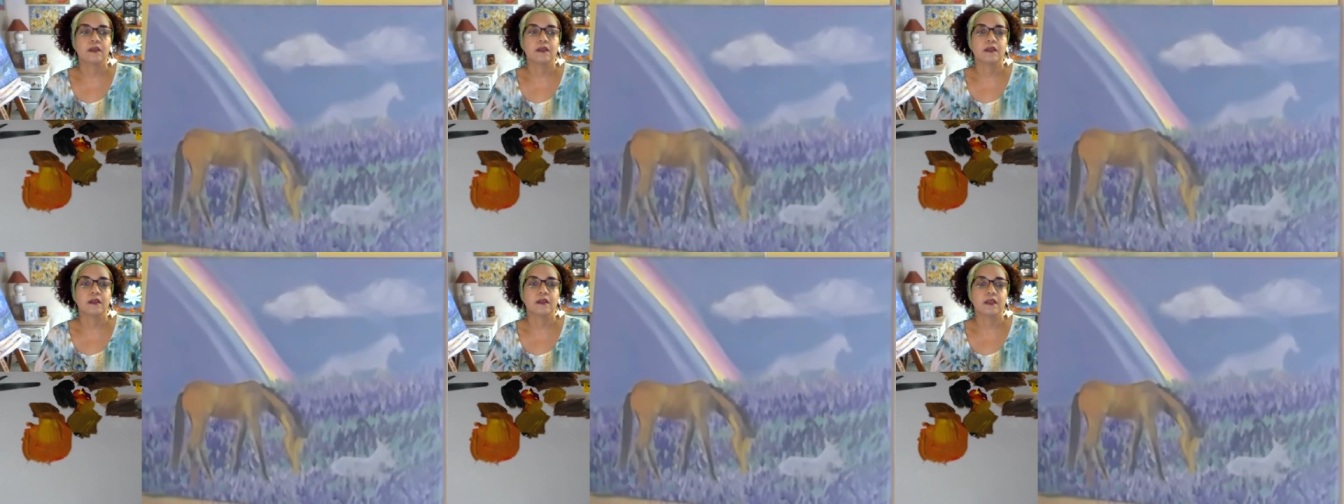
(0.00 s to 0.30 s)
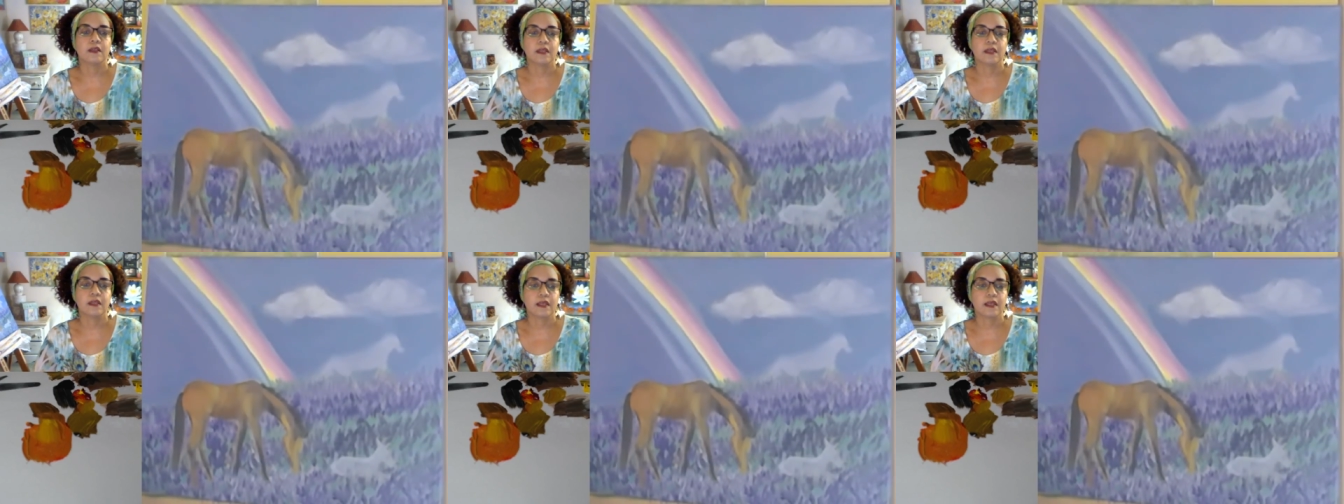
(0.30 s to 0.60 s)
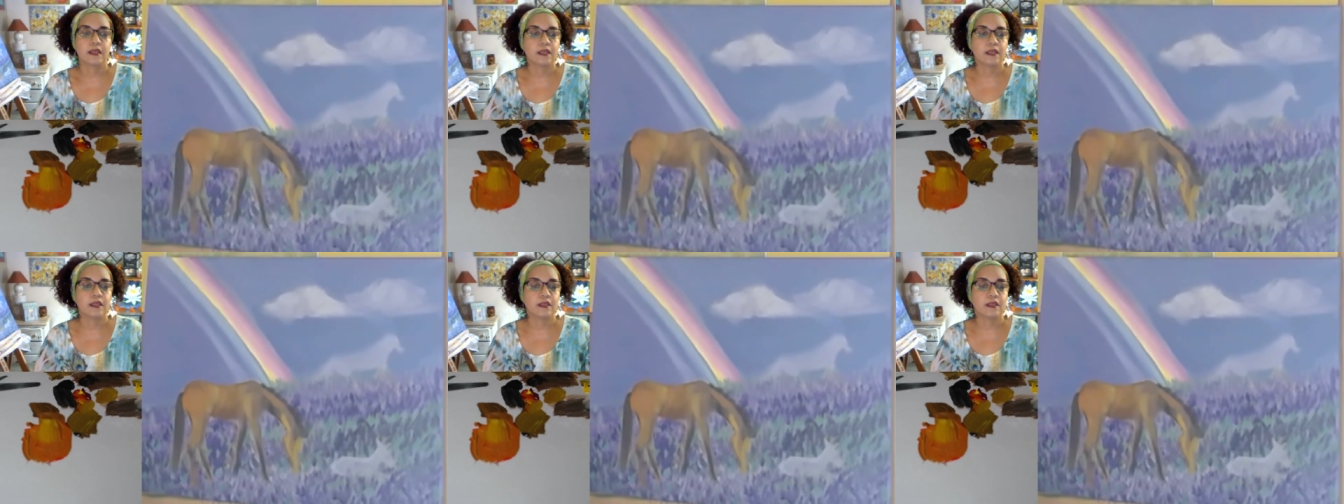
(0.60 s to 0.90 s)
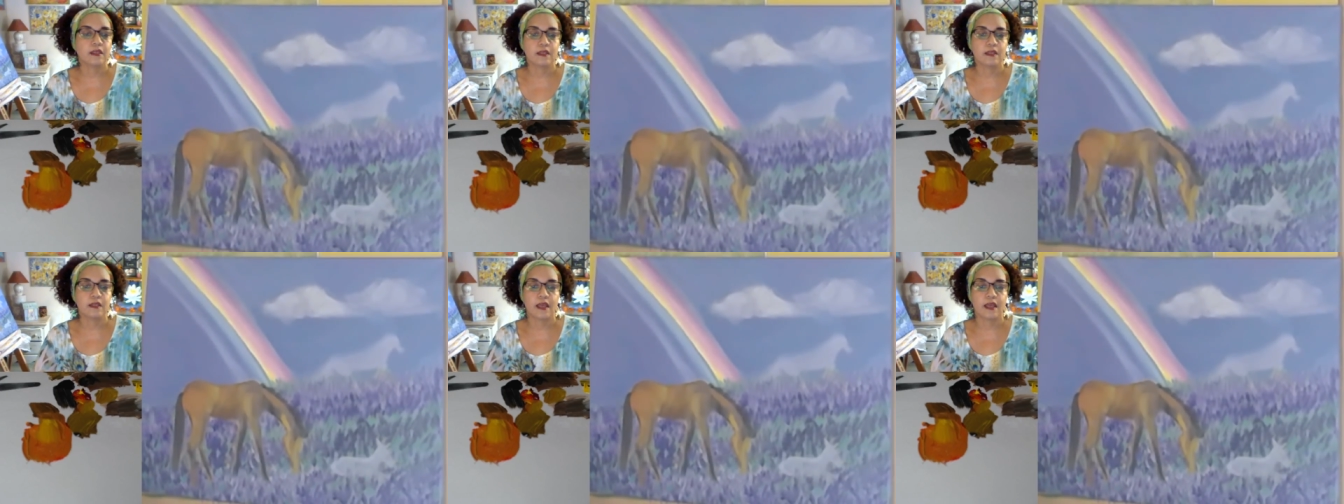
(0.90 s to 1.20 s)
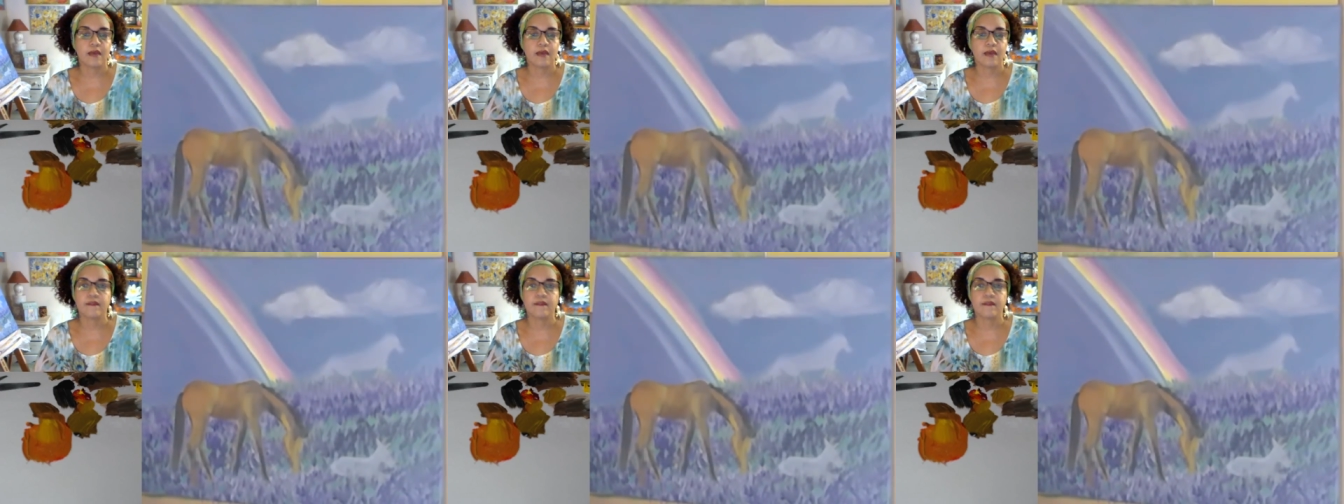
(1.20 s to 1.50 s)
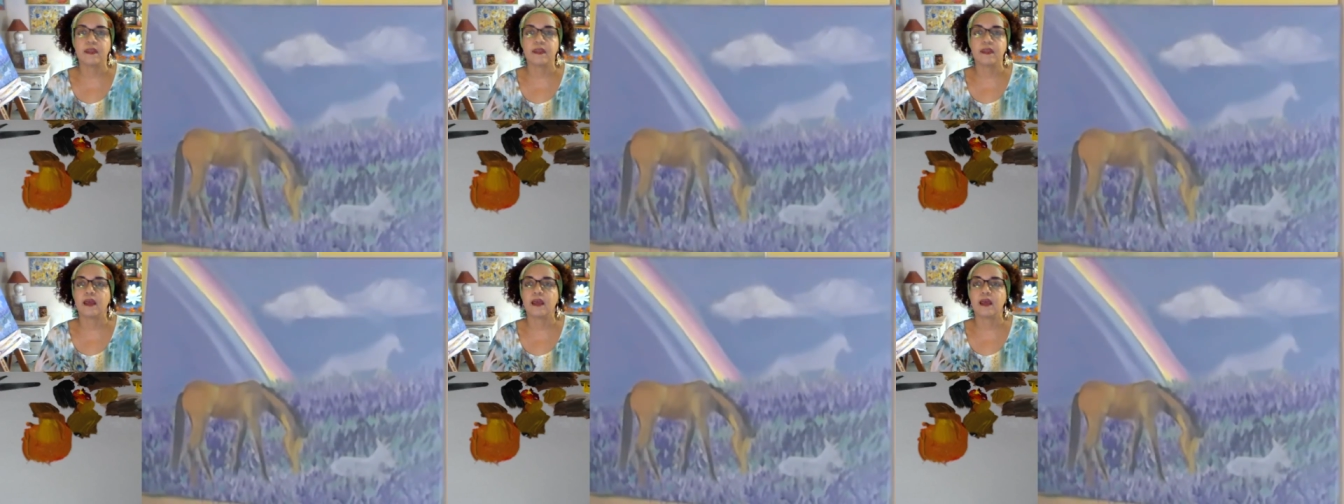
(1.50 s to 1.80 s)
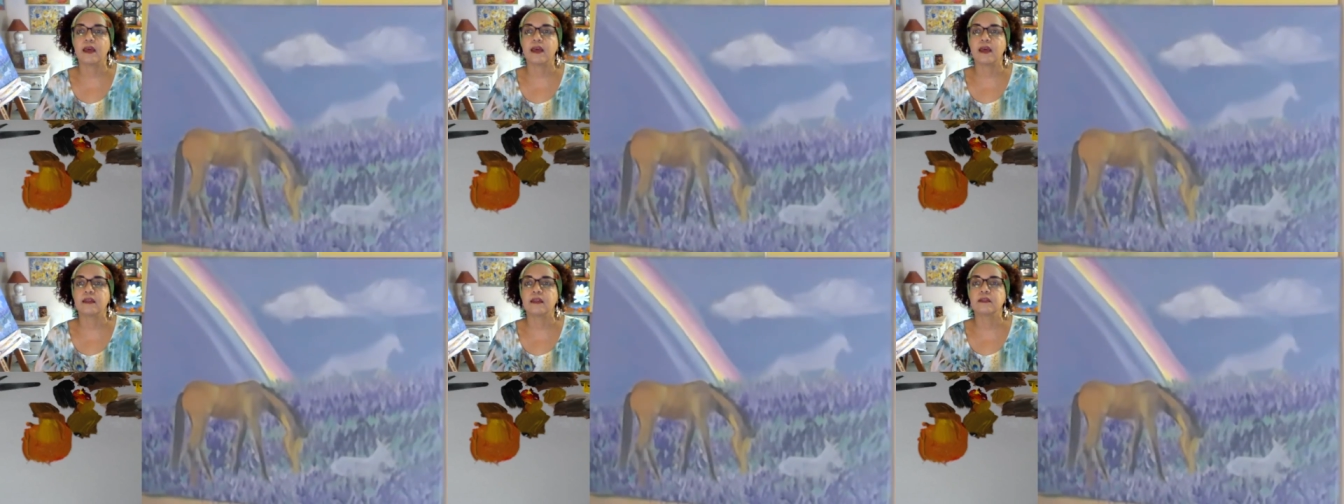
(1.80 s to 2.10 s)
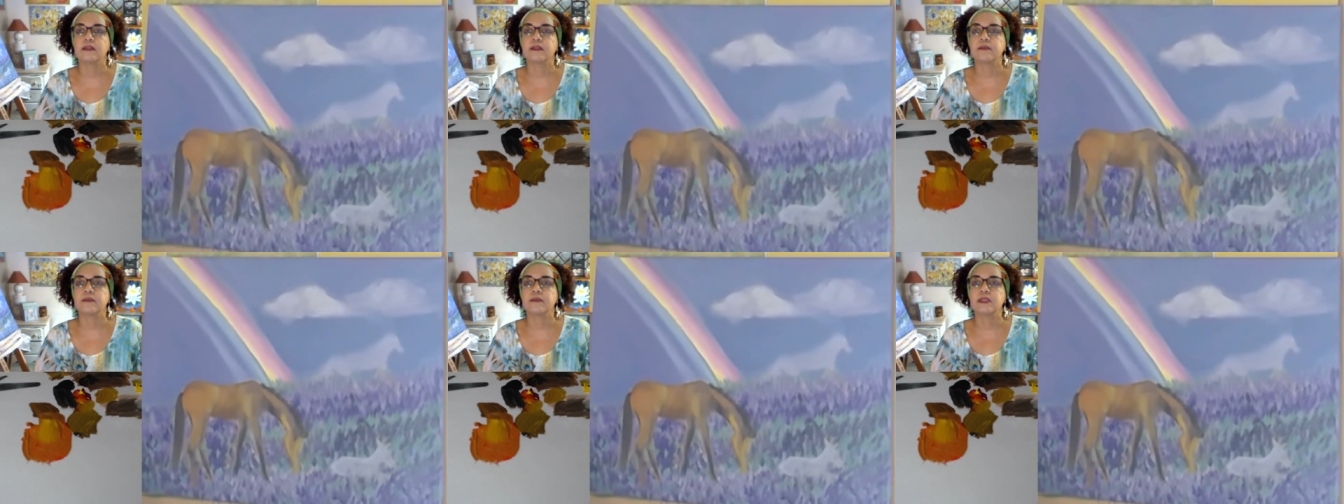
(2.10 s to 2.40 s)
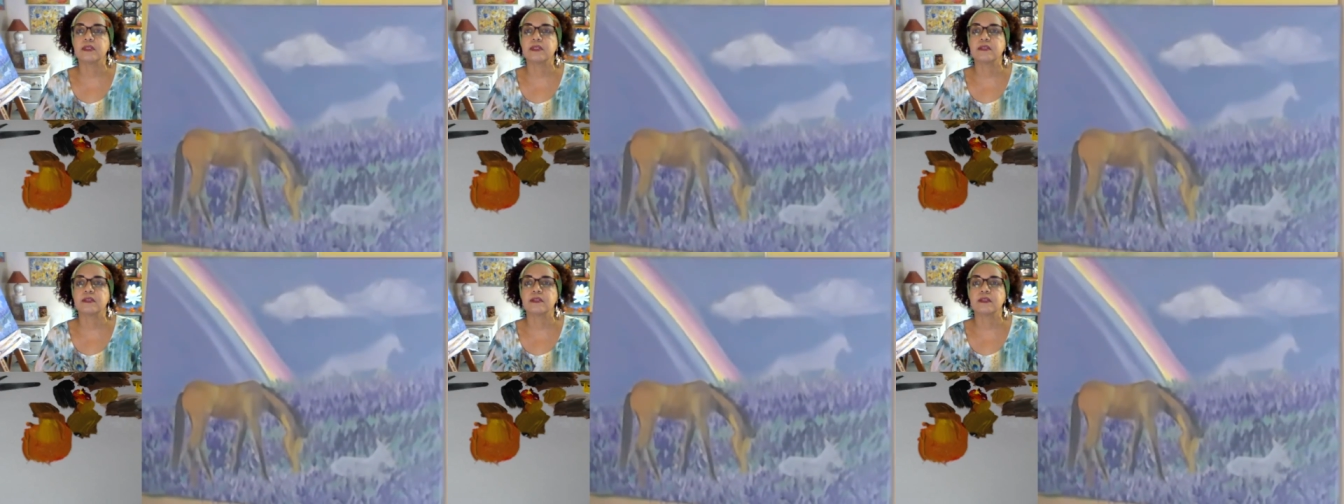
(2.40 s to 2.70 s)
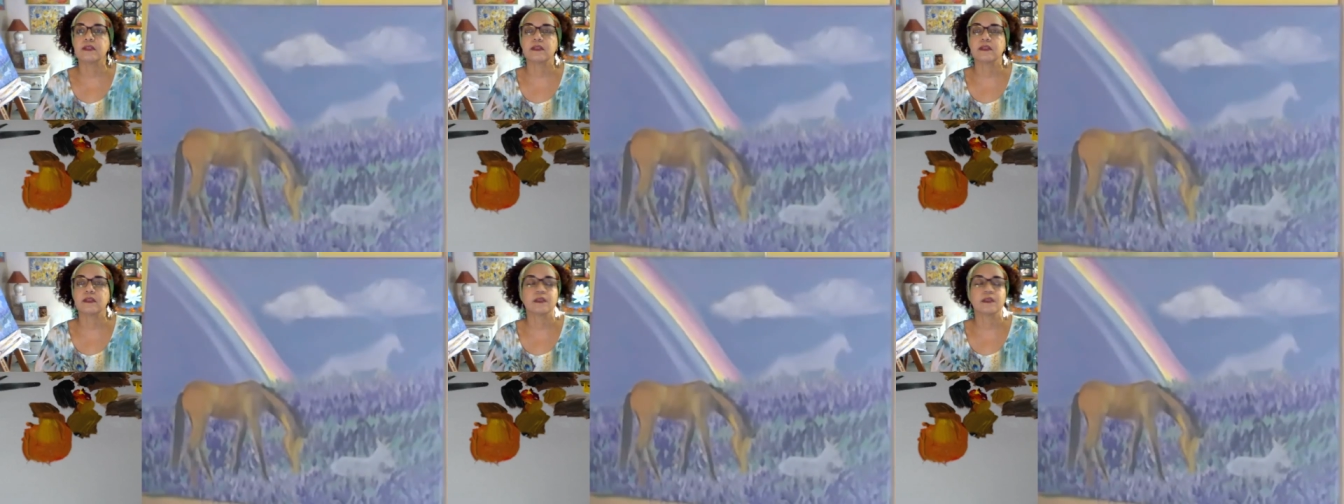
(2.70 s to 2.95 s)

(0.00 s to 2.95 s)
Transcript: And I can't have that. Let me see.